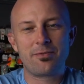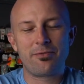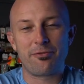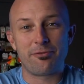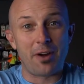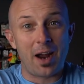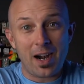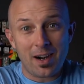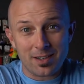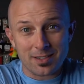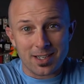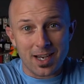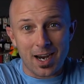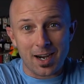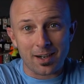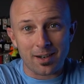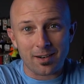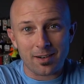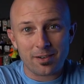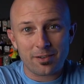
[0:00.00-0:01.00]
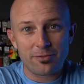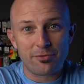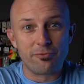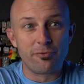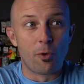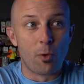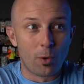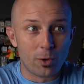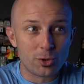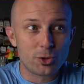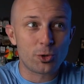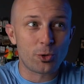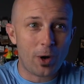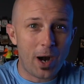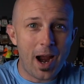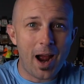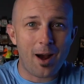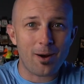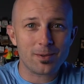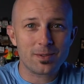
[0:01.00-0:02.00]
Fire Tiger for
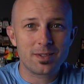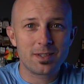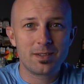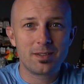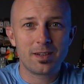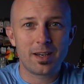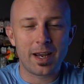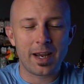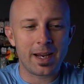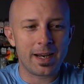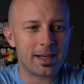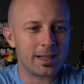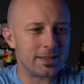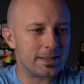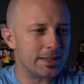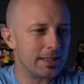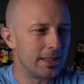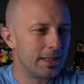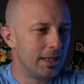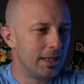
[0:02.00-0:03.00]
trout. And